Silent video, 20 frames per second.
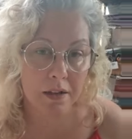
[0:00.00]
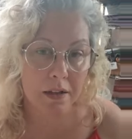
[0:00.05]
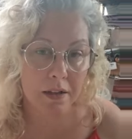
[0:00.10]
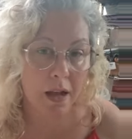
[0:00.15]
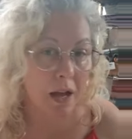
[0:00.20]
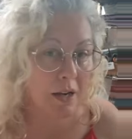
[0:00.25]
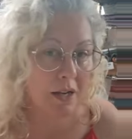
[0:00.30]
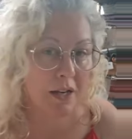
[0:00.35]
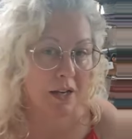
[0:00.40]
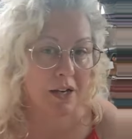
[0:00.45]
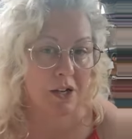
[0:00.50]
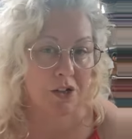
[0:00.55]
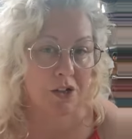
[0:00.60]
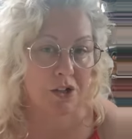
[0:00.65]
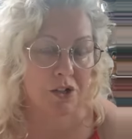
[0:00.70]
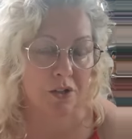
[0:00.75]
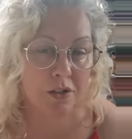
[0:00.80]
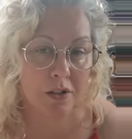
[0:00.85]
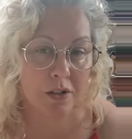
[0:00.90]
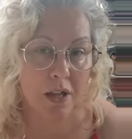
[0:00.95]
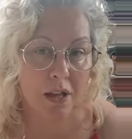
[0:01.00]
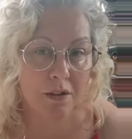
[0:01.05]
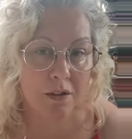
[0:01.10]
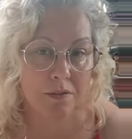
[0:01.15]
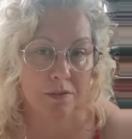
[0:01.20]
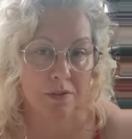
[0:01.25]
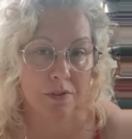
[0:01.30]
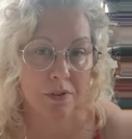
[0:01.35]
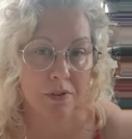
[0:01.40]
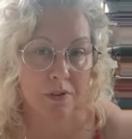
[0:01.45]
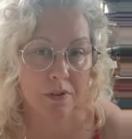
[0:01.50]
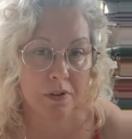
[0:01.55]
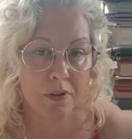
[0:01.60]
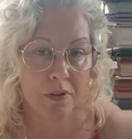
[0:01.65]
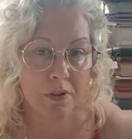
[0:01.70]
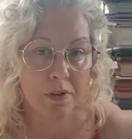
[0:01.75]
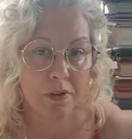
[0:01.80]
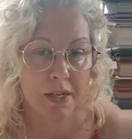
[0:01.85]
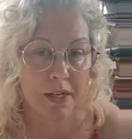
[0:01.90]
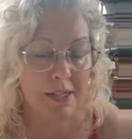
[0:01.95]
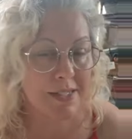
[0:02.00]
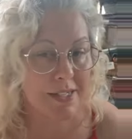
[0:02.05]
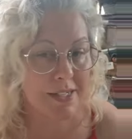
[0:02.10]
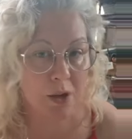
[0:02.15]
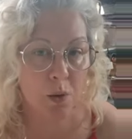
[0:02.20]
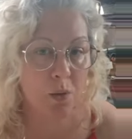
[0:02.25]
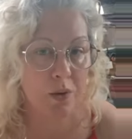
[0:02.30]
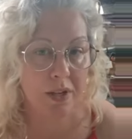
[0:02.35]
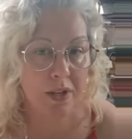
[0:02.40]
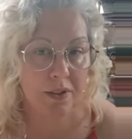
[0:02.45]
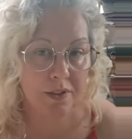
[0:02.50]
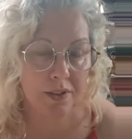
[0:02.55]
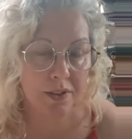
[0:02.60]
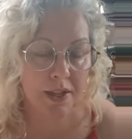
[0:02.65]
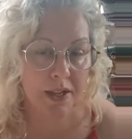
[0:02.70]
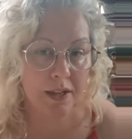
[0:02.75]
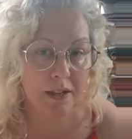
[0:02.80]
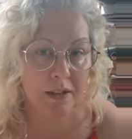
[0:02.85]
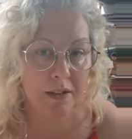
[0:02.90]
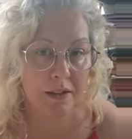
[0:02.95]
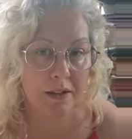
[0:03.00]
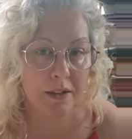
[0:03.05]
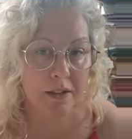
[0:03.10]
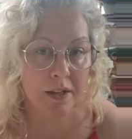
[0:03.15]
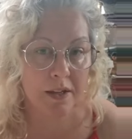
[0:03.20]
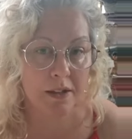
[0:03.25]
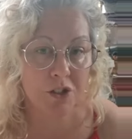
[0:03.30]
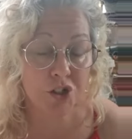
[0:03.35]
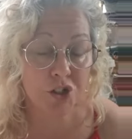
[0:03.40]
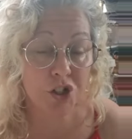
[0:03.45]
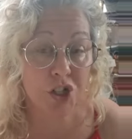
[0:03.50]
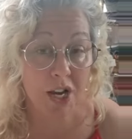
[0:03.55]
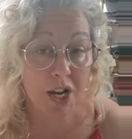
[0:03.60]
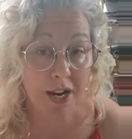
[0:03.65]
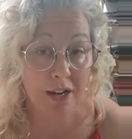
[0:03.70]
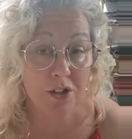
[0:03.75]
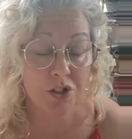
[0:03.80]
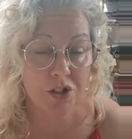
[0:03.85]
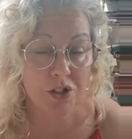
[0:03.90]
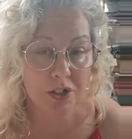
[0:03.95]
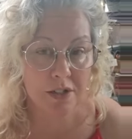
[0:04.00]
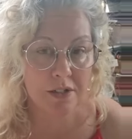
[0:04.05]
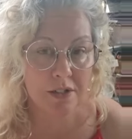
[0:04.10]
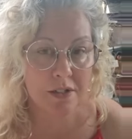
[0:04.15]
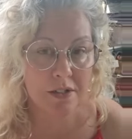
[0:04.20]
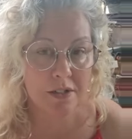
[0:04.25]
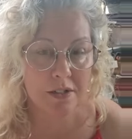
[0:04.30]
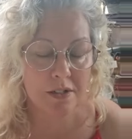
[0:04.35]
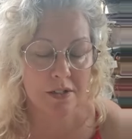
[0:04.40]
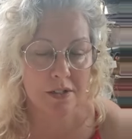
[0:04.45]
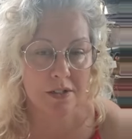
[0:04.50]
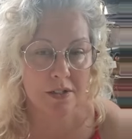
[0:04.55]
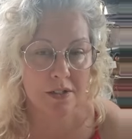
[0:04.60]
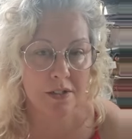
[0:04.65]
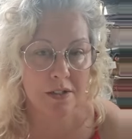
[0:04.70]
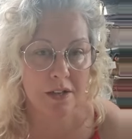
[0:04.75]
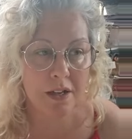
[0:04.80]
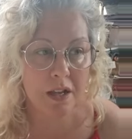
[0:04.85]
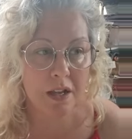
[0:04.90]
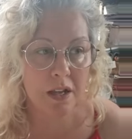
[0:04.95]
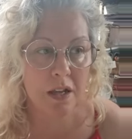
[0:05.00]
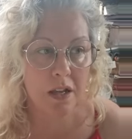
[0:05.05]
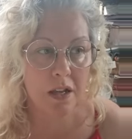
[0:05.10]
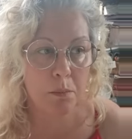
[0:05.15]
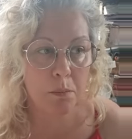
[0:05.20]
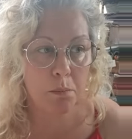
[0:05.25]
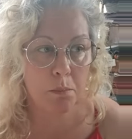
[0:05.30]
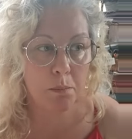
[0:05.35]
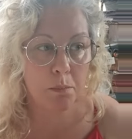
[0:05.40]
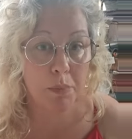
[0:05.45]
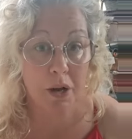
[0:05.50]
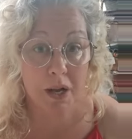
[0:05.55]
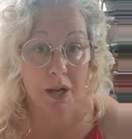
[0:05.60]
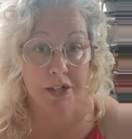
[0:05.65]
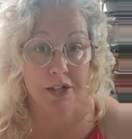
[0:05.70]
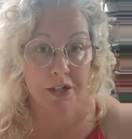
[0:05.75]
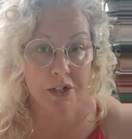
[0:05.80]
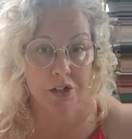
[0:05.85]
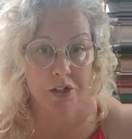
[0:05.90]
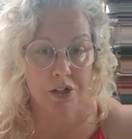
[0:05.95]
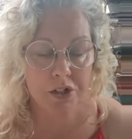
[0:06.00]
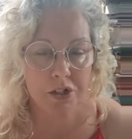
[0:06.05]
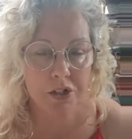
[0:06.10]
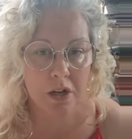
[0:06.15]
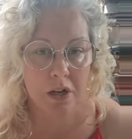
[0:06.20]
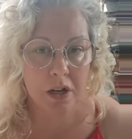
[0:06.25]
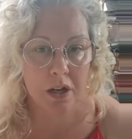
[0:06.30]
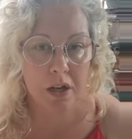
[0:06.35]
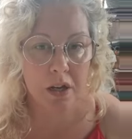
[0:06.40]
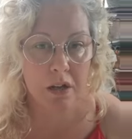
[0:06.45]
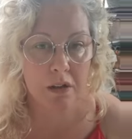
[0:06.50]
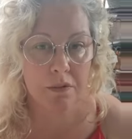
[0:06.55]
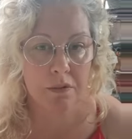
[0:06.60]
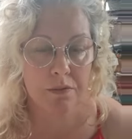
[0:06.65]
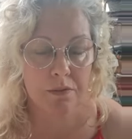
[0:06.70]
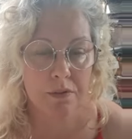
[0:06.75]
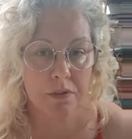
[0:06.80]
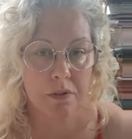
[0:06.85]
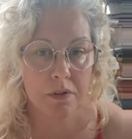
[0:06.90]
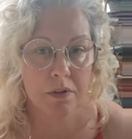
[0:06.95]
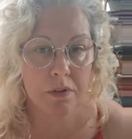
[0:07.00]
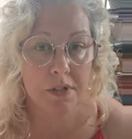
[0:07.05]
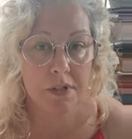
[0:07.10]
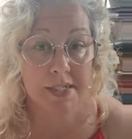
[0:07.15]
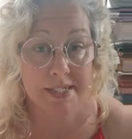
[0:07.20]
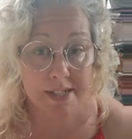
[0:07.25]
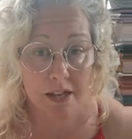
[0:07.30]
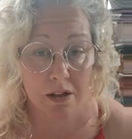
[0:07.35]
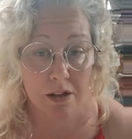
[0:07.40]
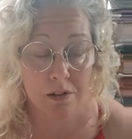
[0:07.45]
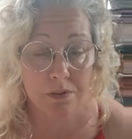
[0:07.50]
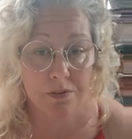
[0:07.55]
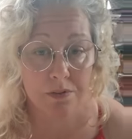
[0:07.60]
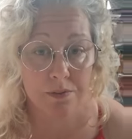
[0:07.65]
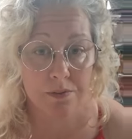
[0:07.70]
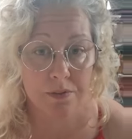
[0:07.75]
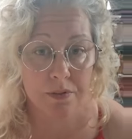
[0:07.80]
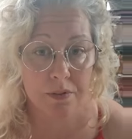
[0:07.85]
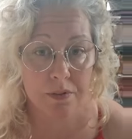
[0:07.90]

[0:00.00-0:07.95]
unconditional love is the only thing that changes bondage of self.